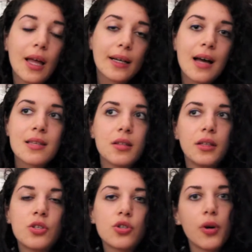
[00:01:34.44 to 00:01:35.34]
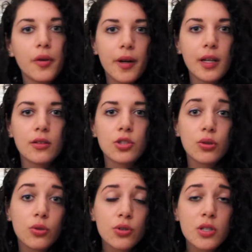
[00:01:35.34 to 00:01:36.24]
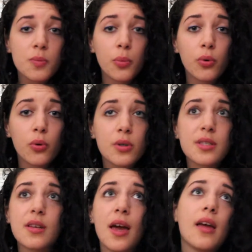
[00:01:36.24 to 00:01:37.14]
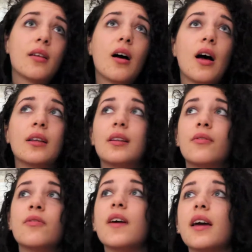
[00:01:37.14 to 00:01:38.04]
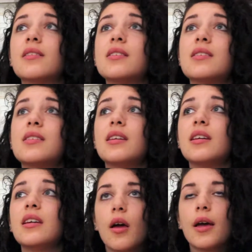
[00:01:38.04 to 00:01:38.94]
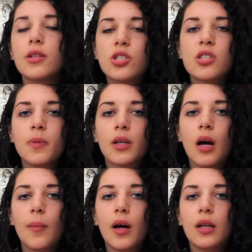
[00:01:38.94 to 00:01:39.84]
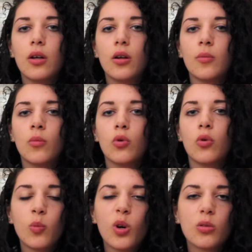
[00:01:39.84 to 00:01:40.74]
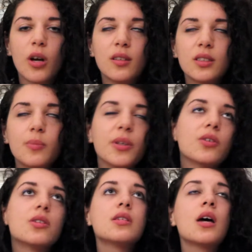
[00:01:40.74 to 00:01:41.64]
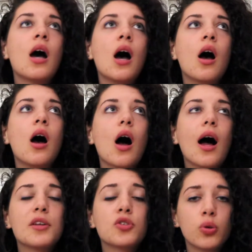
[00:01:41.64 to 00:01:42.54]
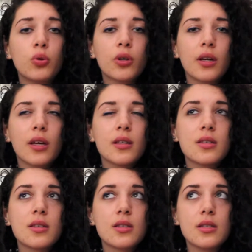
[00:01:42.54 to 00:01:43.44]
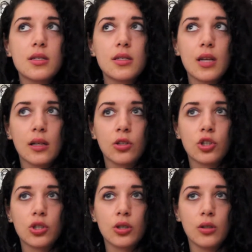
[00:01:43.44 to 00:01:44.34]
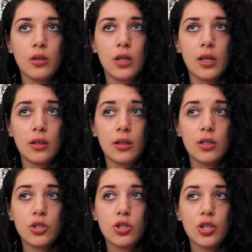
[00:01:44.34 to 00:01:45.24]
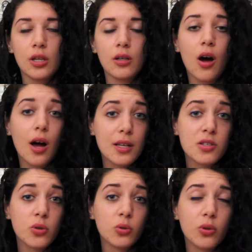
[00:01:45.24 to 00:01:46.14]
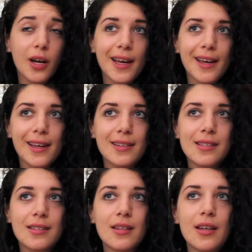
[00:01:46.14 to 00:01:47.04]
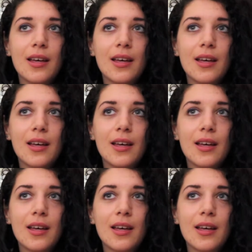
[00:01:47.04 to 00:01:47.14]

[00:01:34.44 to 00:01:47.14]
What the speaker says: Like, I still enjoy reading children's books and I love fantasy. It's just become a lot more well-rounded because I took extension English in high school and